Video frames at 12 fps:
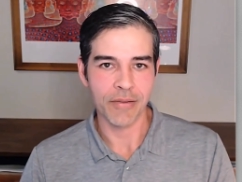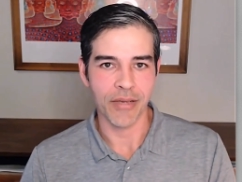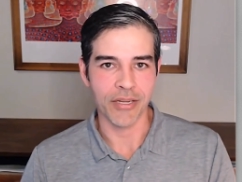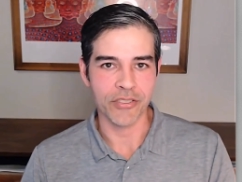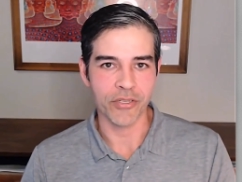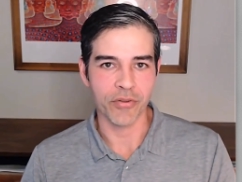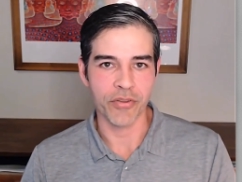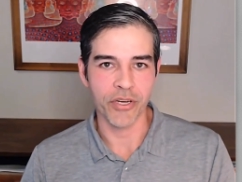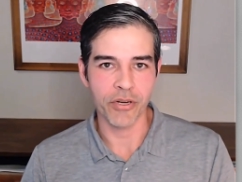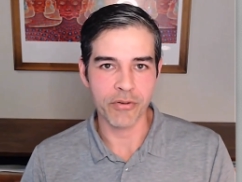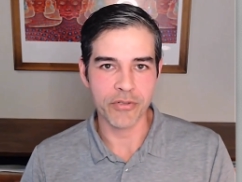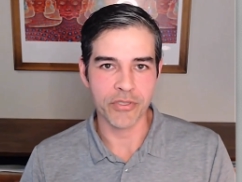and so
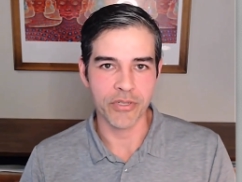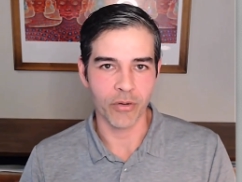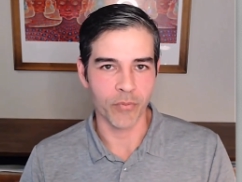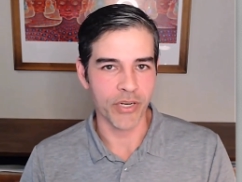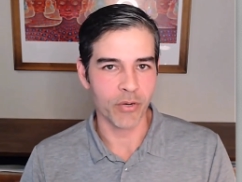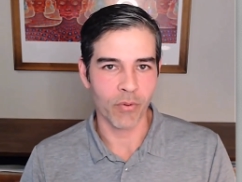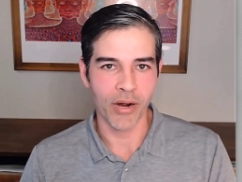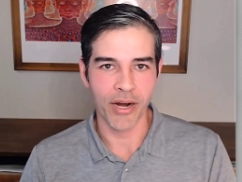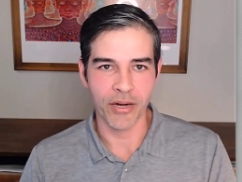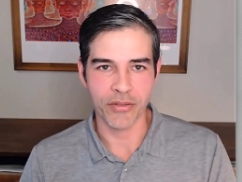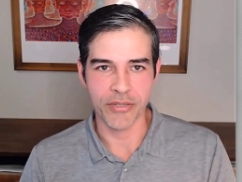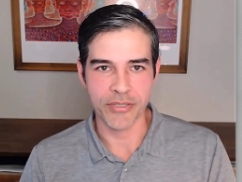those don't
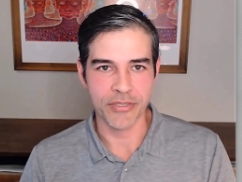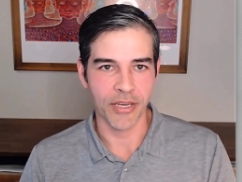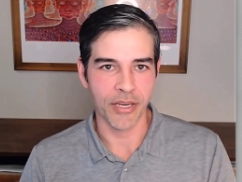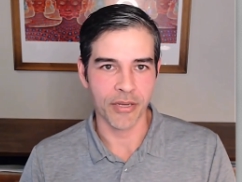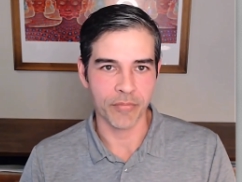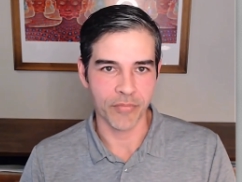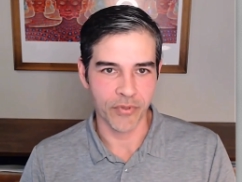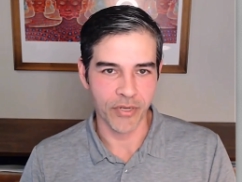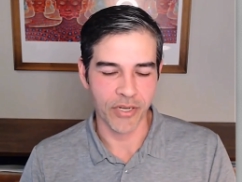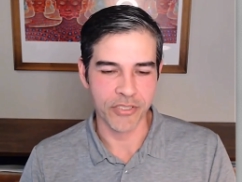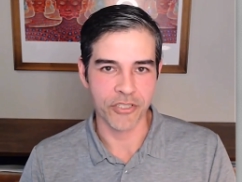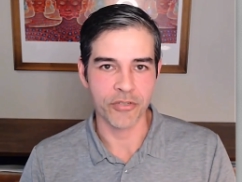require the same
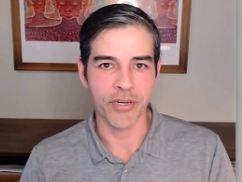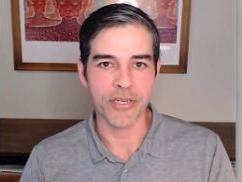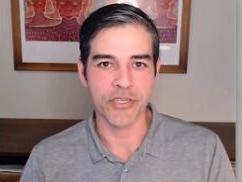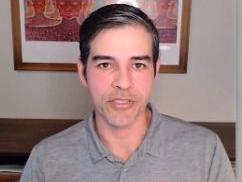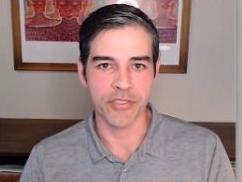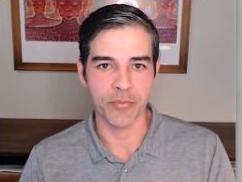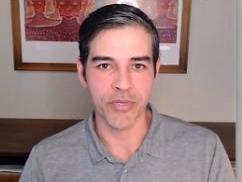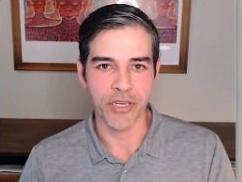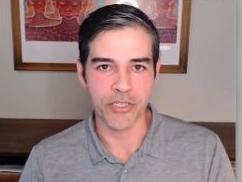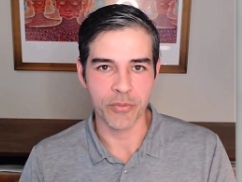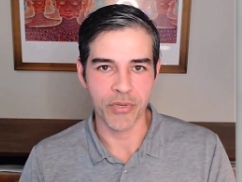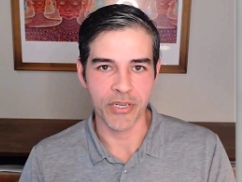concentrations of
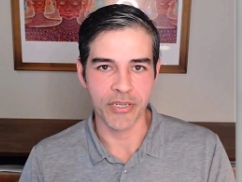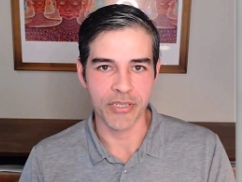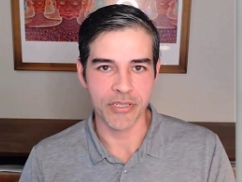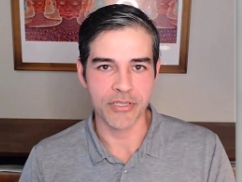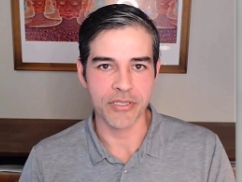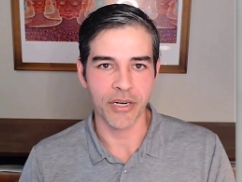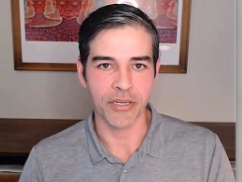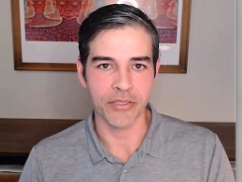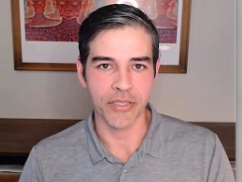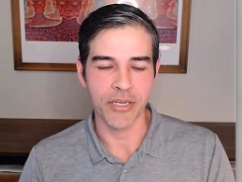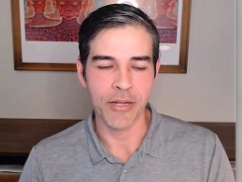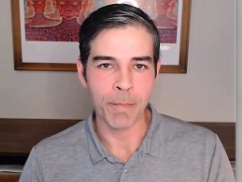BHB necessarily